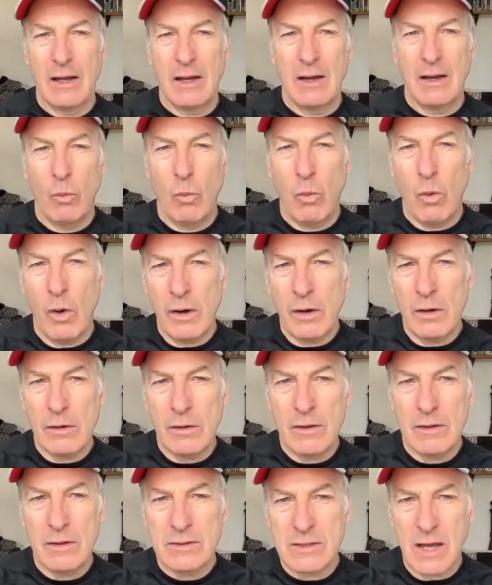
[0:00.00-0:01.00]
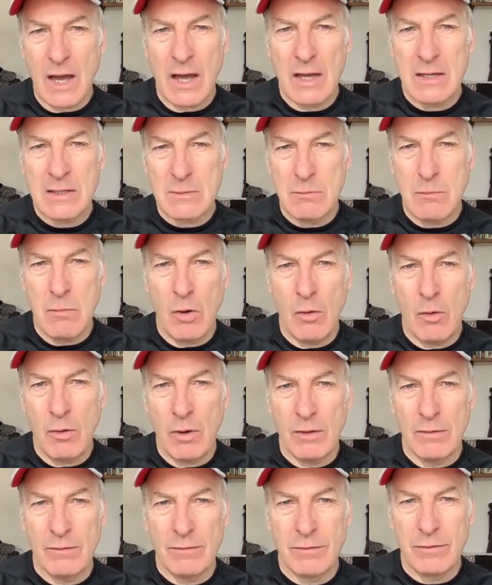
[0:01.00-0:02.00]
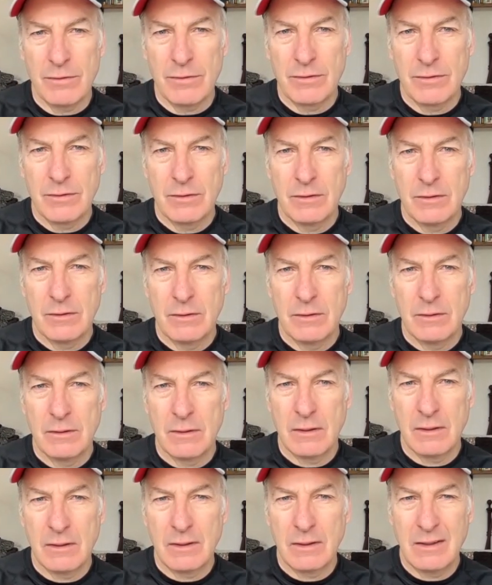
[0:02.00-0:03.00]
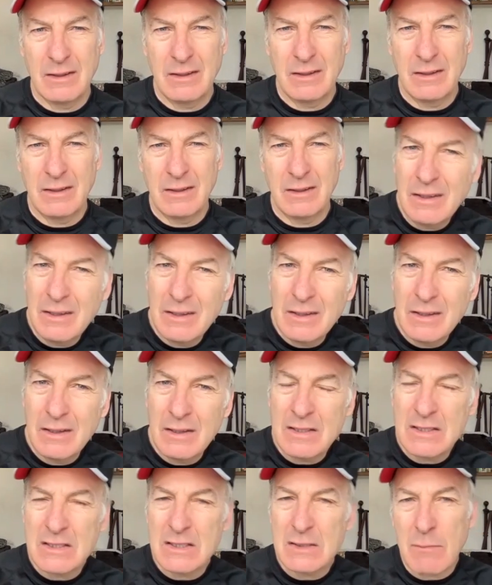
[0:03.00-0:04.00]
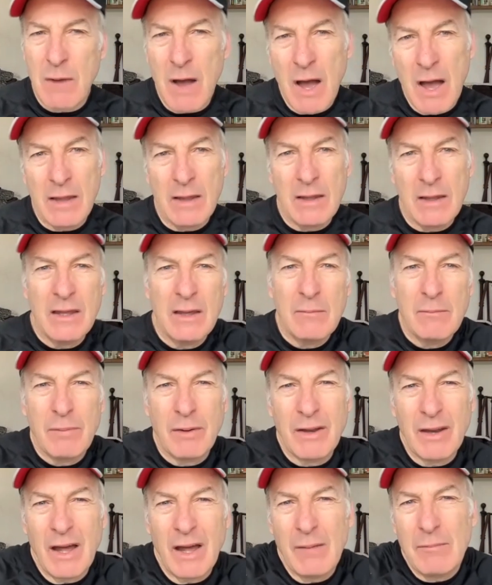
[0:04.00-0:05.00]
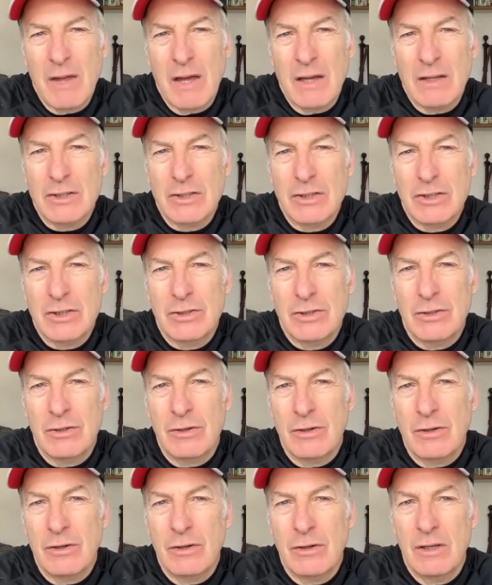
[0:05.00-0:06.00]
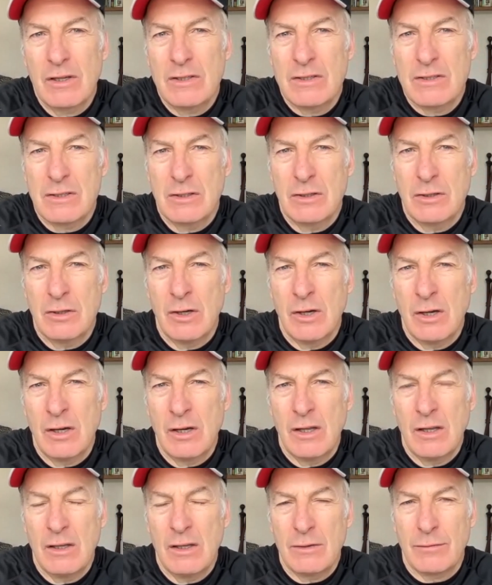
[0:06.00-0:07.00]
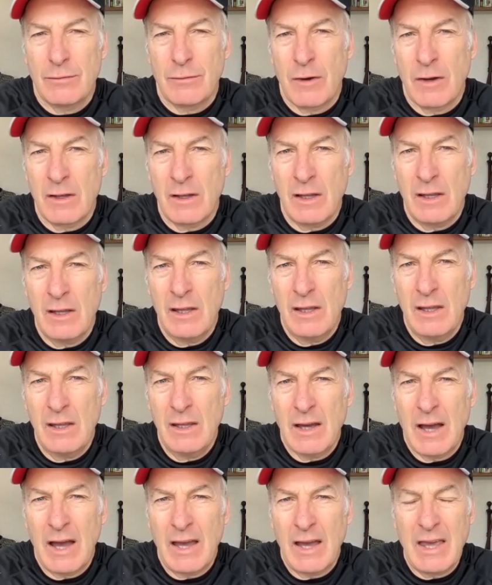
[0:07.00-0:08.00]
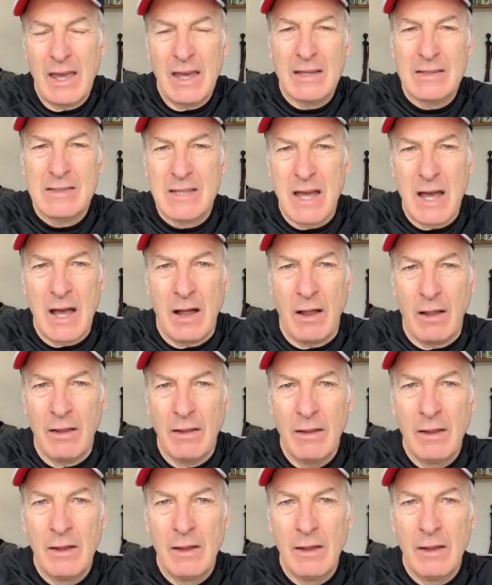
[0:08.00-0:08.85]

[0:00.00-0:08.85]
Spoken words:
what are this guy's motives? He's smiling, but I'm not sure he's good. He's friendly. I can't tell.